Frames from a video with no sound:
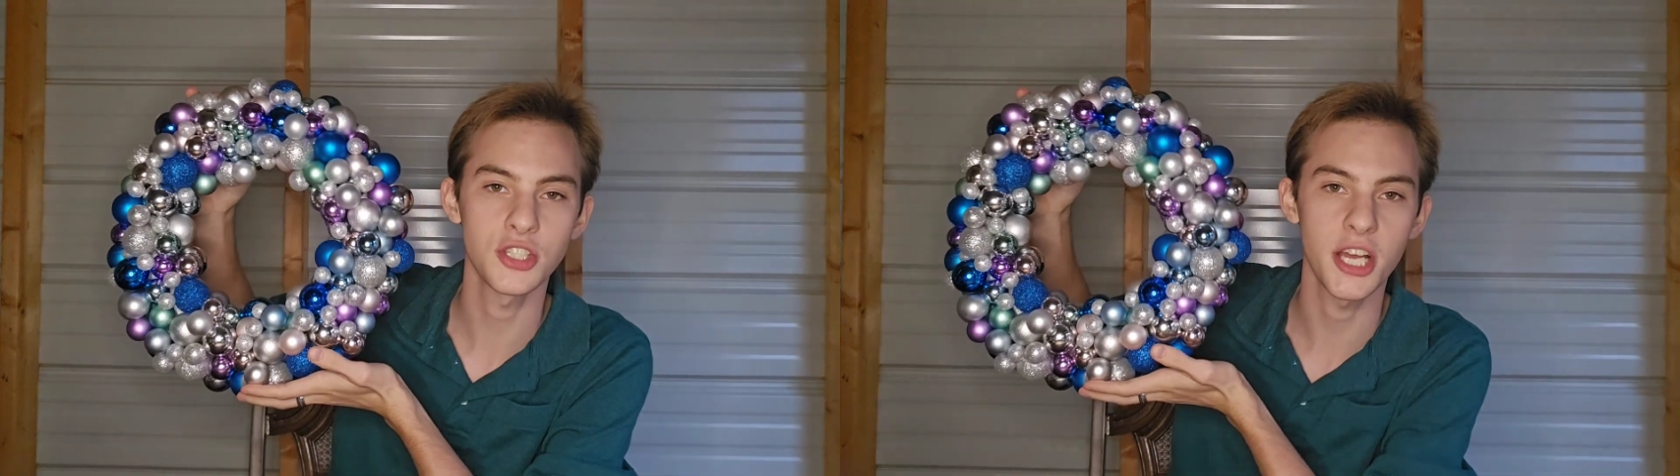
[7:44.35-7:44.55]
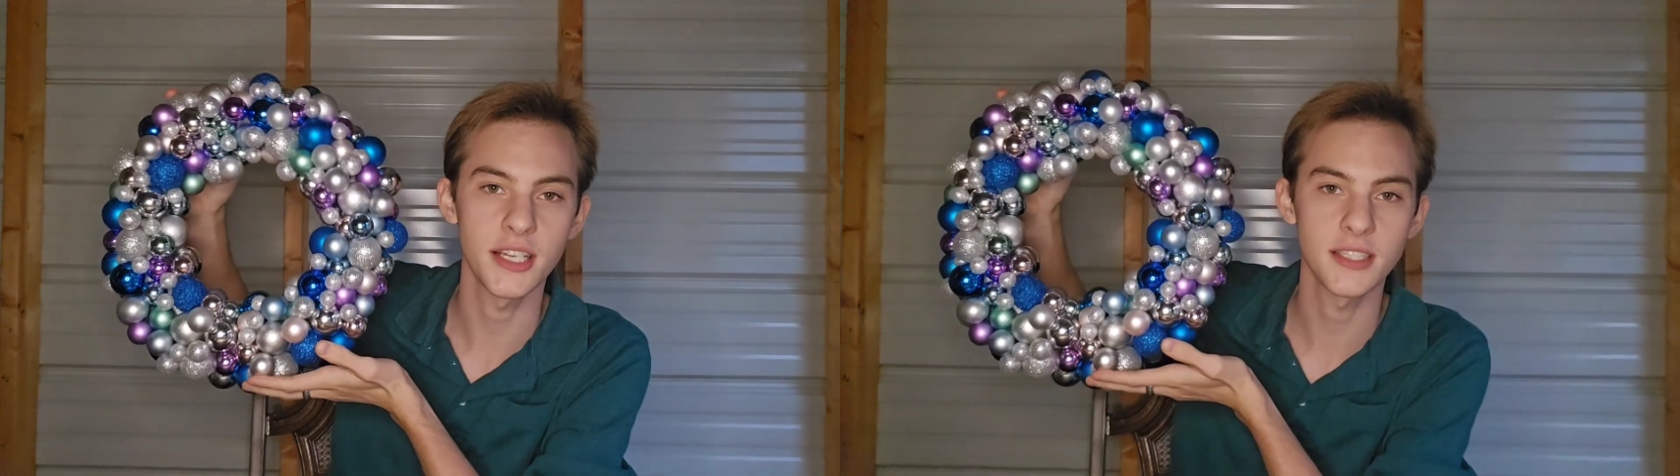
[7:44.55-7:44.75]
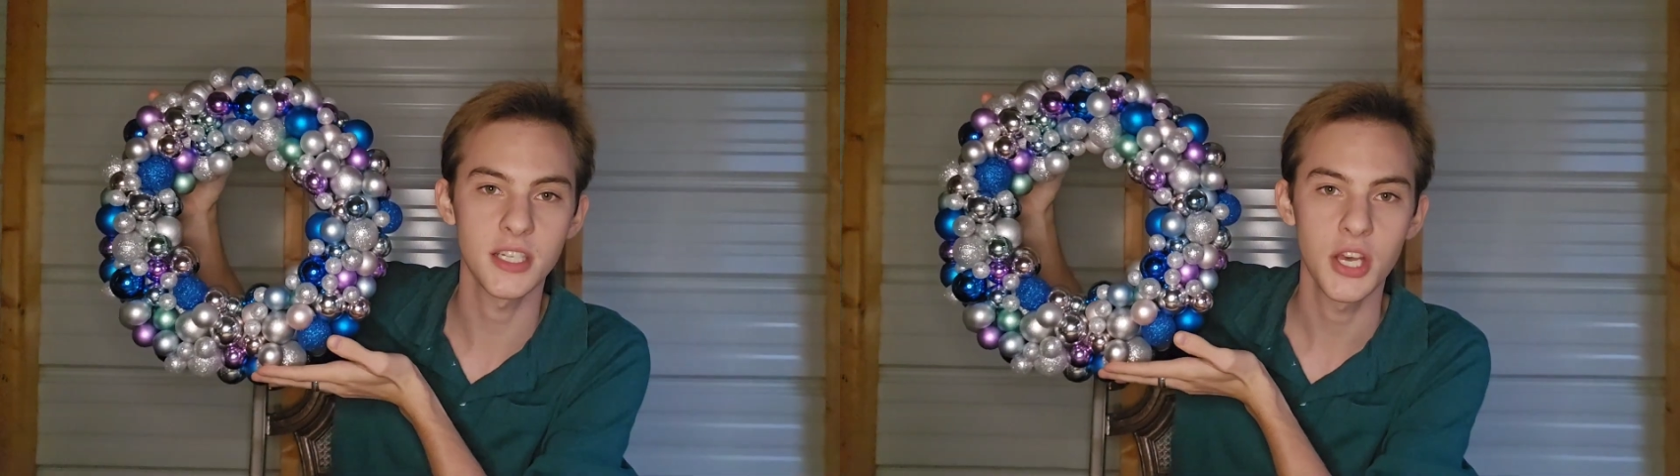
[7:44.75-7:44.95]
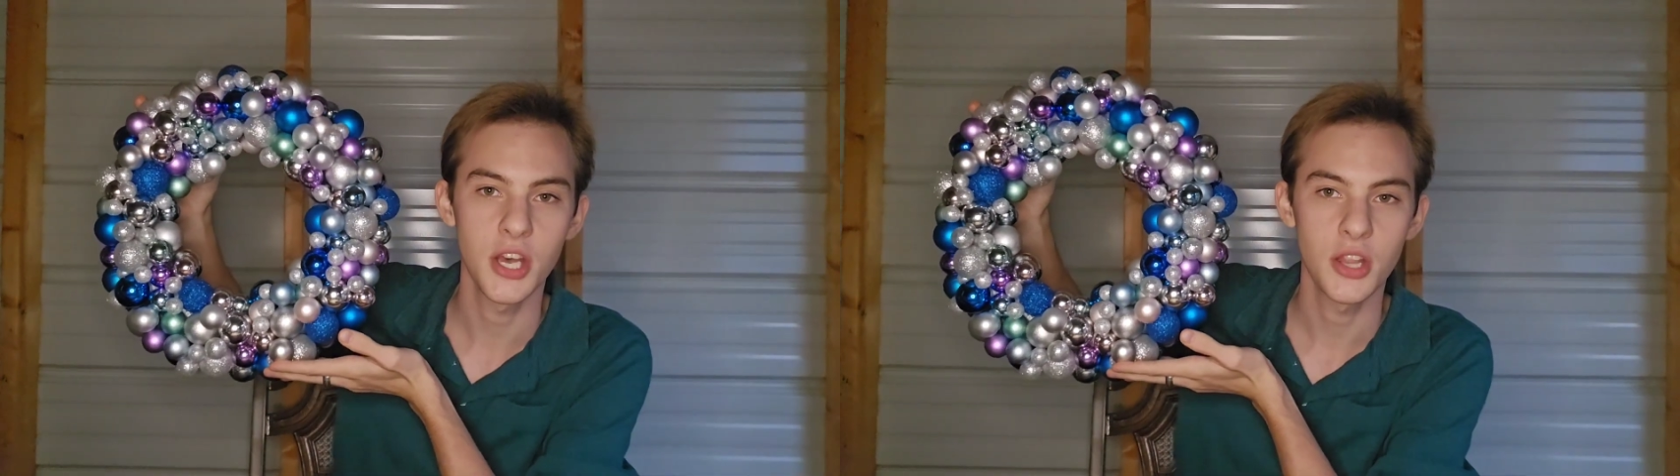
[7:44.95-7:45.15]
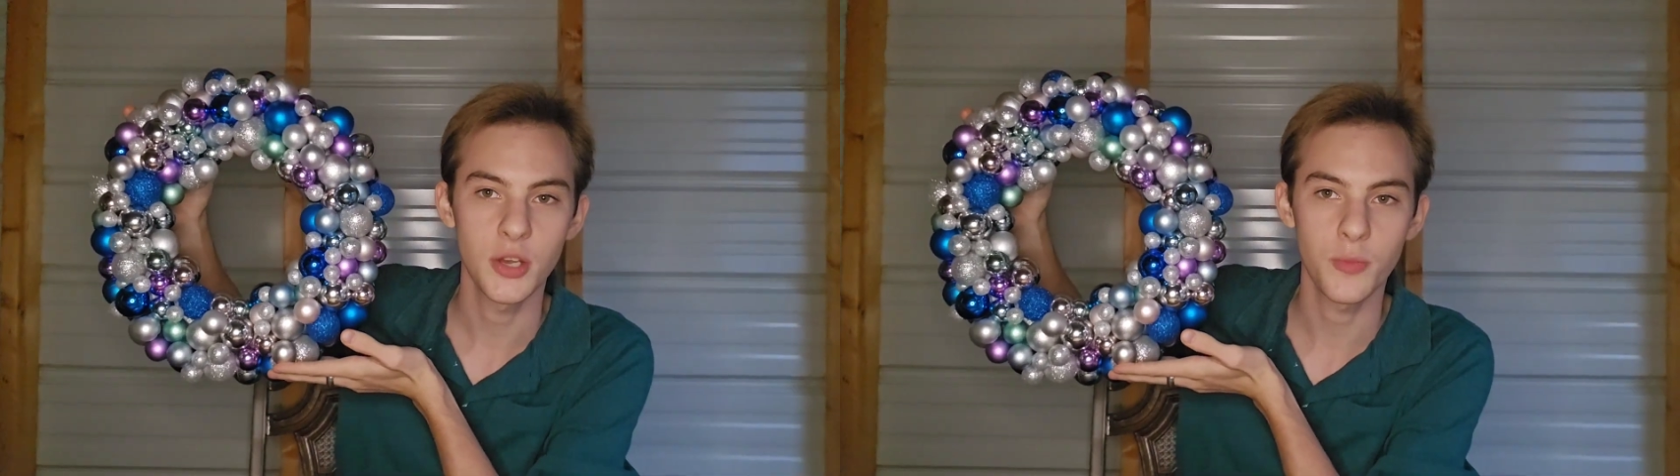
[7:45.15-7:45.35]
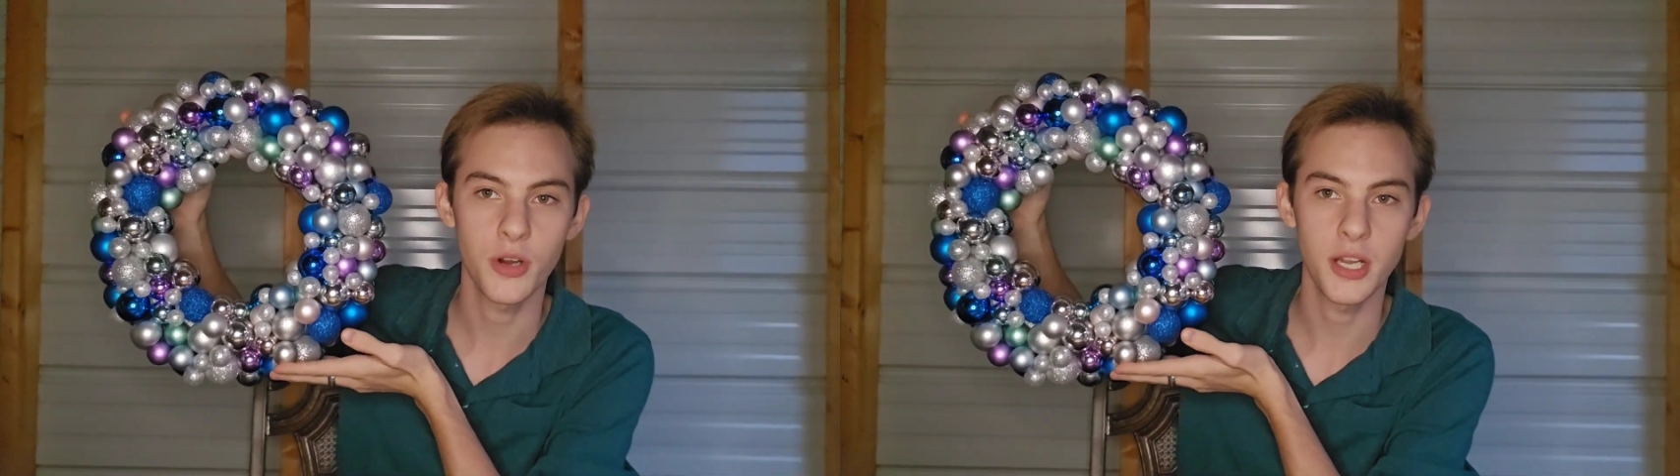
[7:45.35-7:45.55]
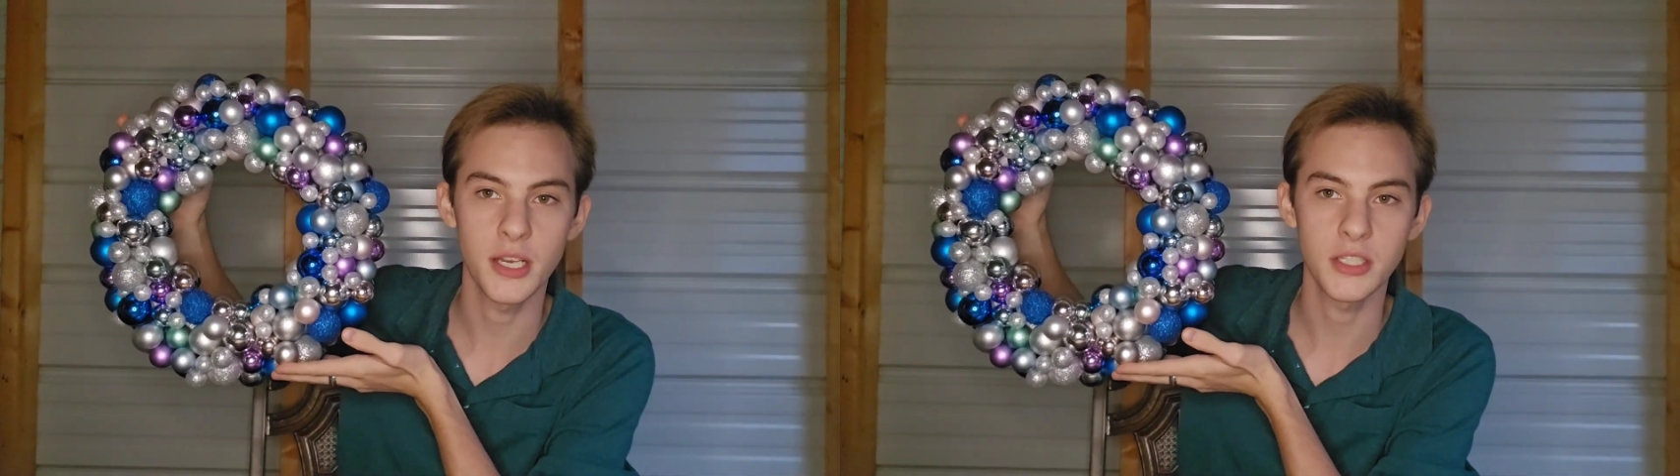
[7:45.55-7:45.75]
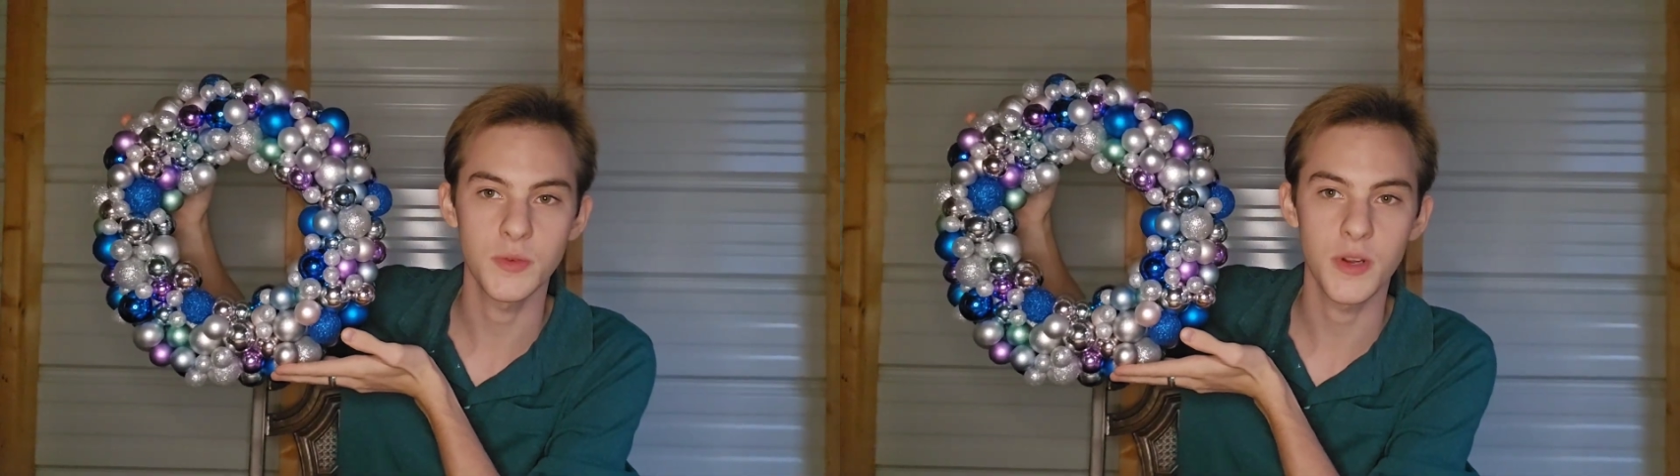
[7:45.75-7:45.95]
just the
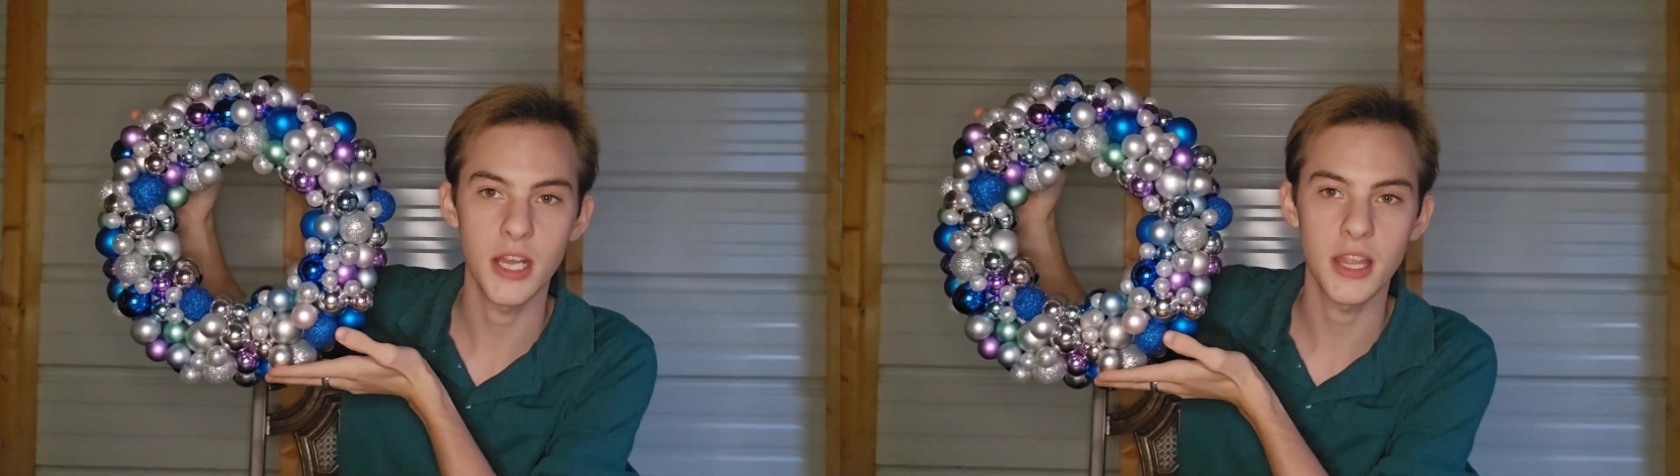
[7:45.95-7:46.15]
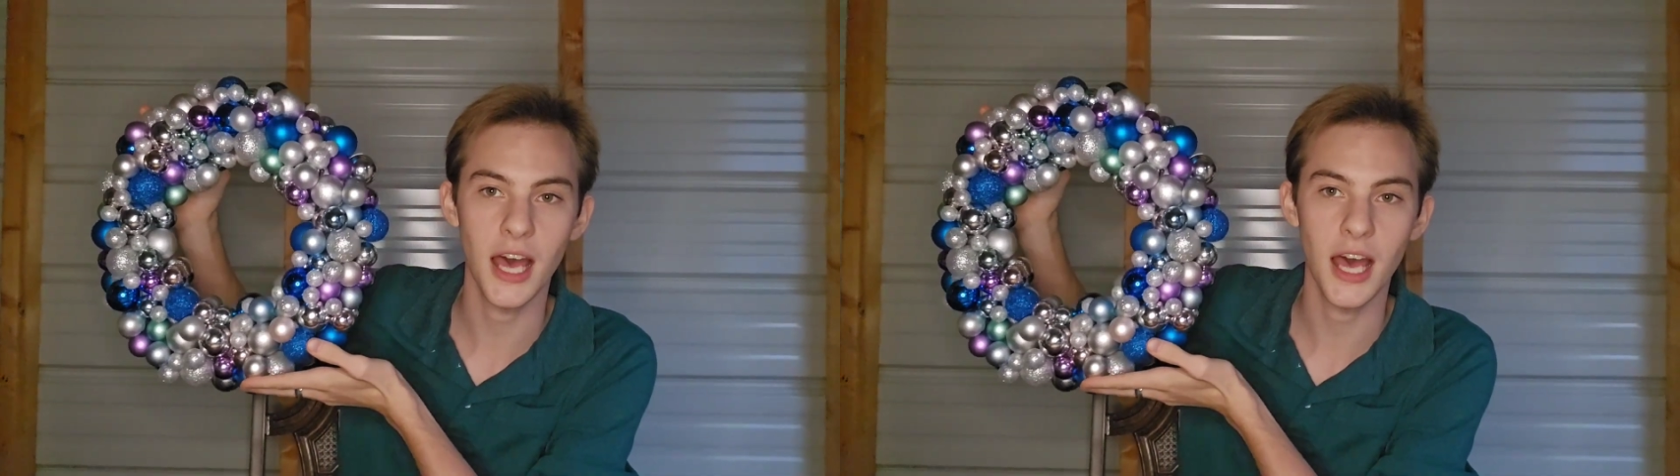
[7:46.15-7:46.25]
prettiest wreath?